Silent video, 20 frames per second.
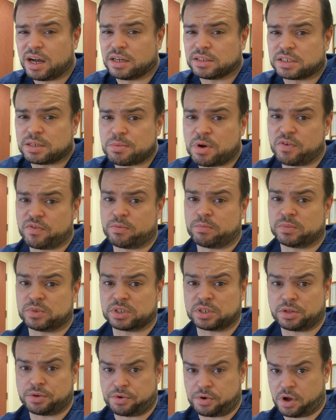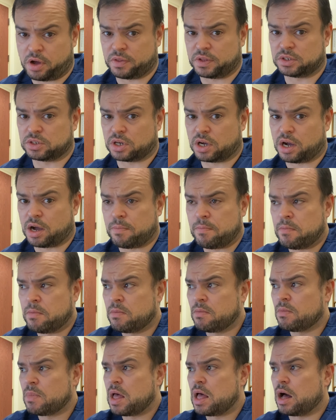Some of them just learn on the job.
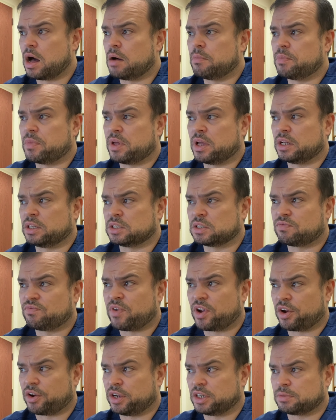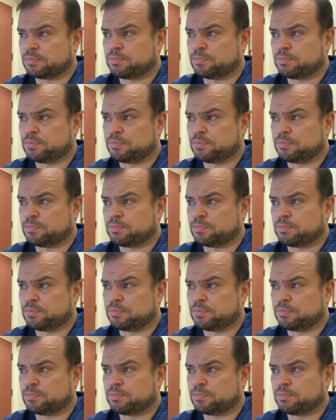It just varies,